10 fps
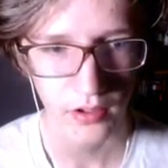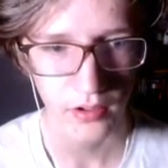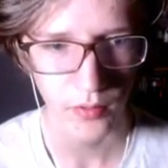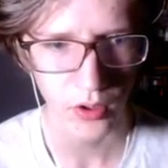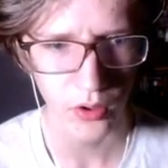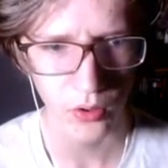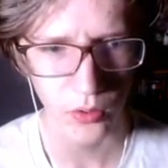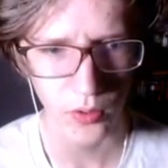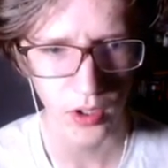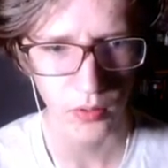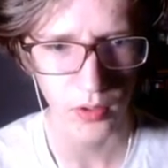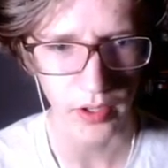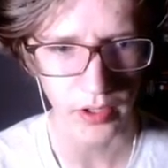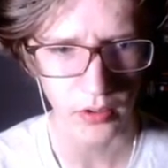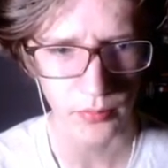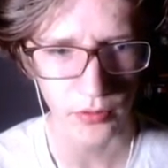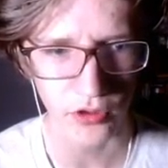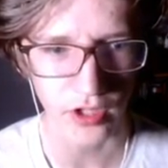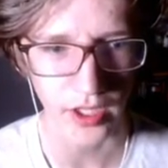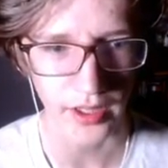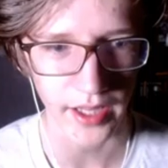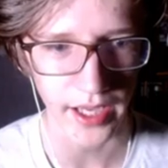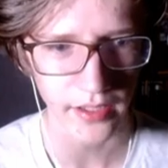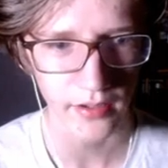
Whoa, whoa, whoa, I don't appreciate that.